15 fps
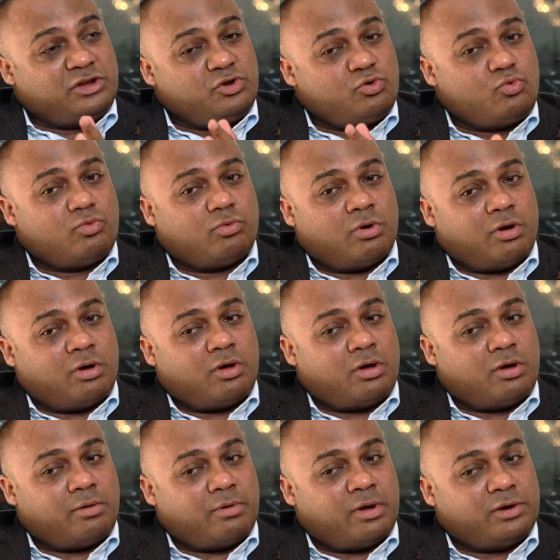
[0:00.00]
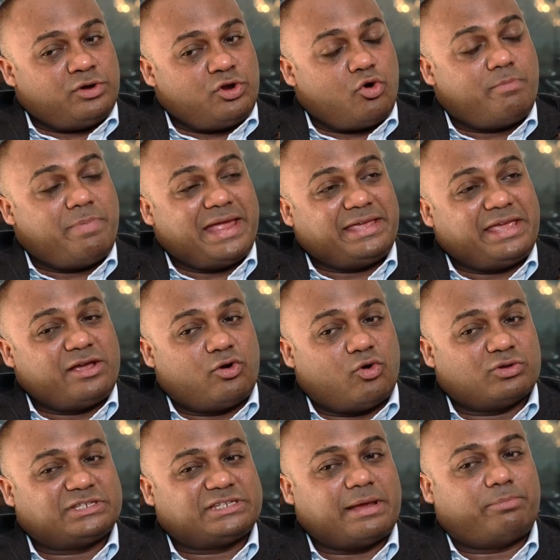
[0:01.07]
new banking
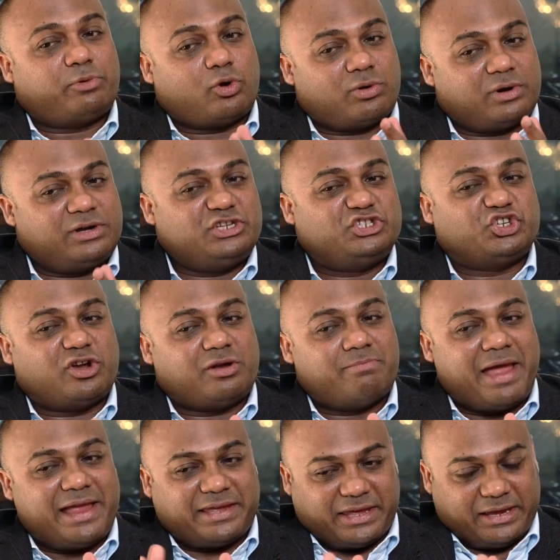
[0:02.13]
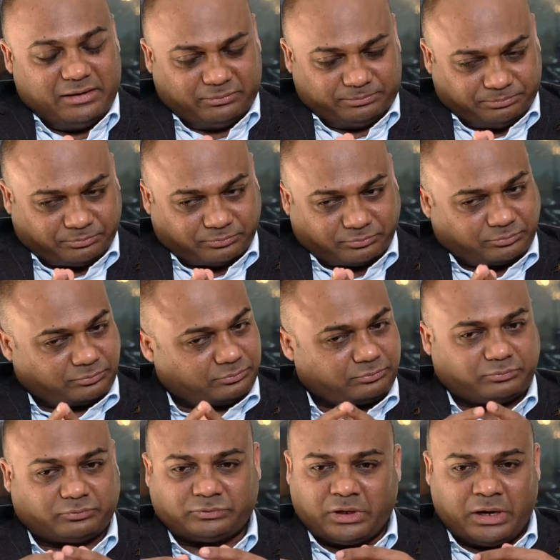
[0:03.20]
concept or a digital banking,
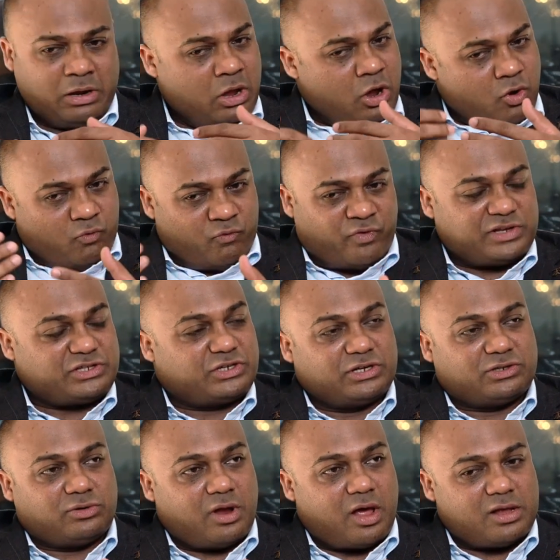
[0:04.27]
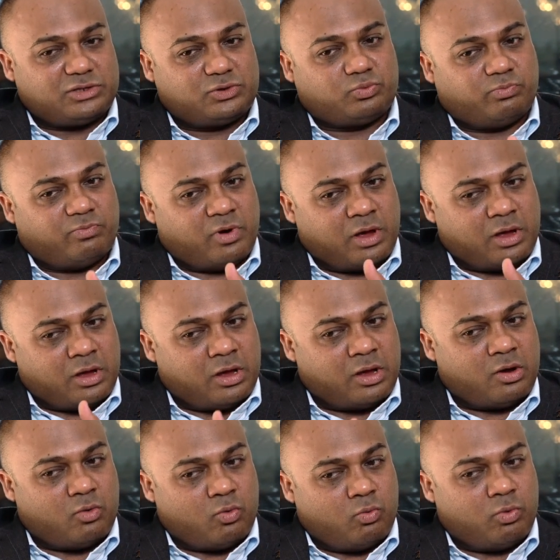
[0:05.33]
first it launched
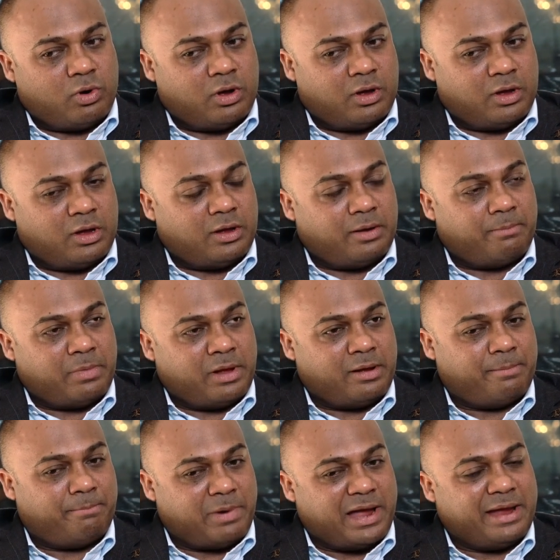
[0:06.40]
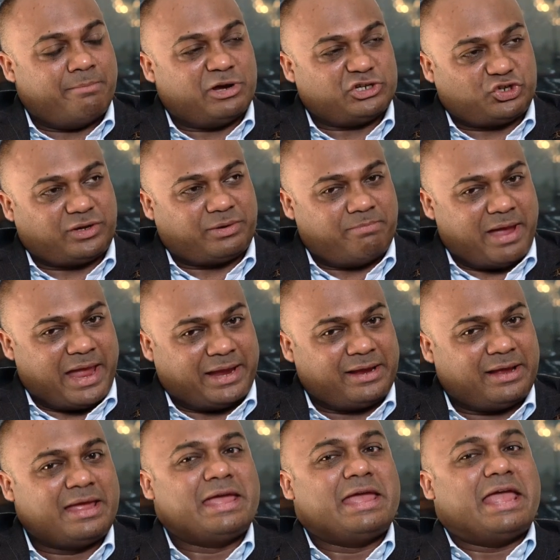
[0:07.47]
by Mashriq
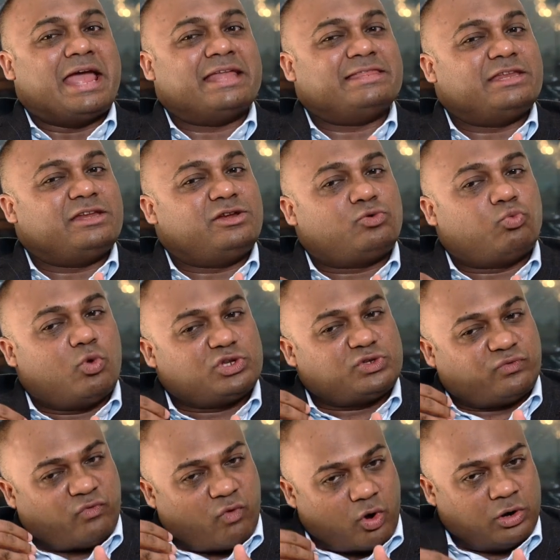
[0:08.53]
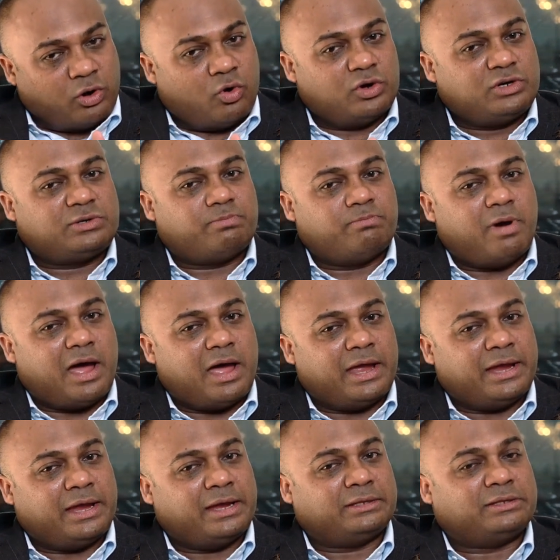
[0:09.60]
Bank, and then it was followed
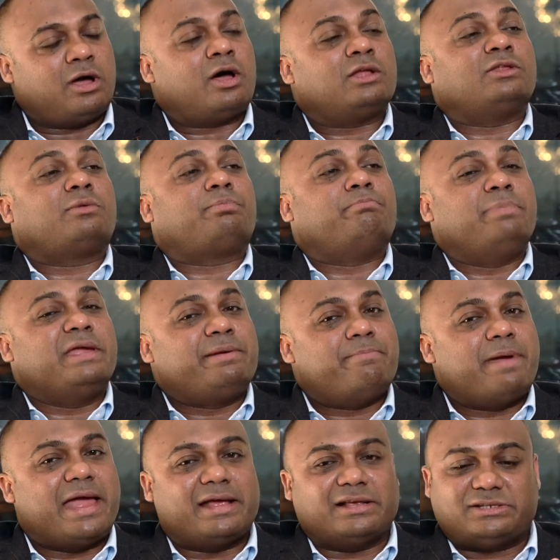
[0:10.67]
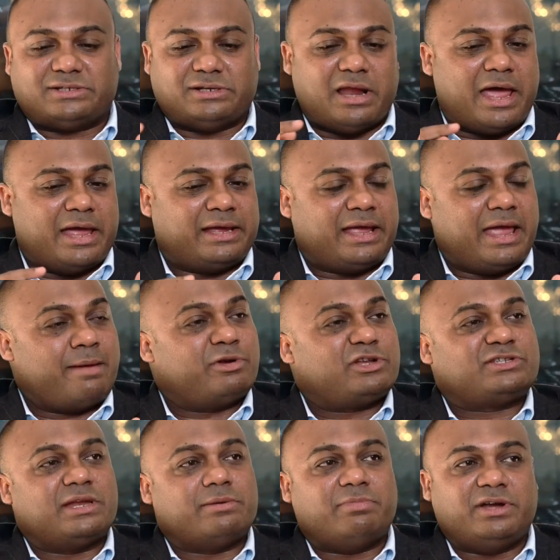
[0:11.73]
by the other big banks like
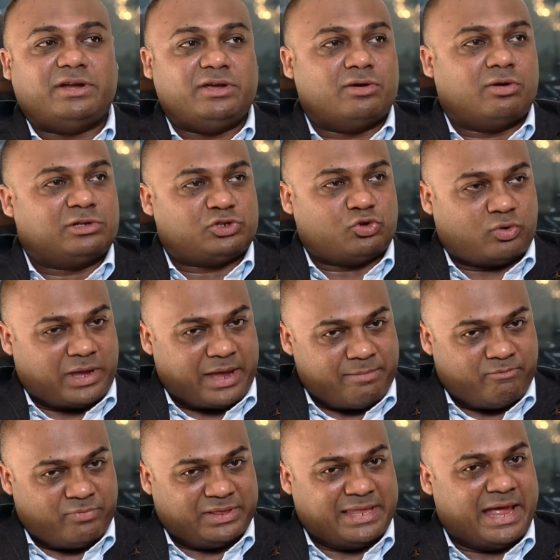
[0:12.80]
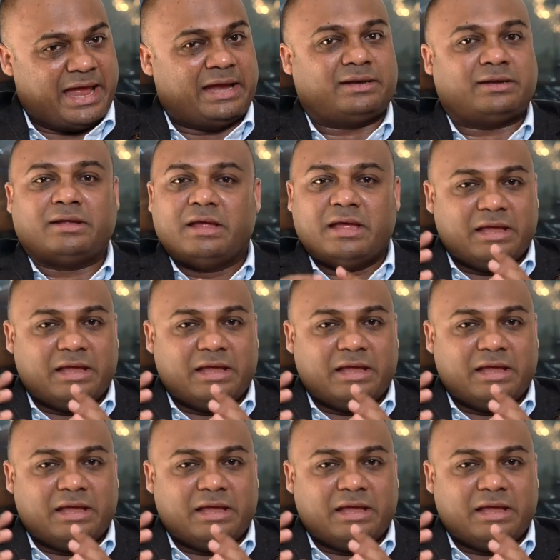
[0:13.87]
Emirates NBD also came with that,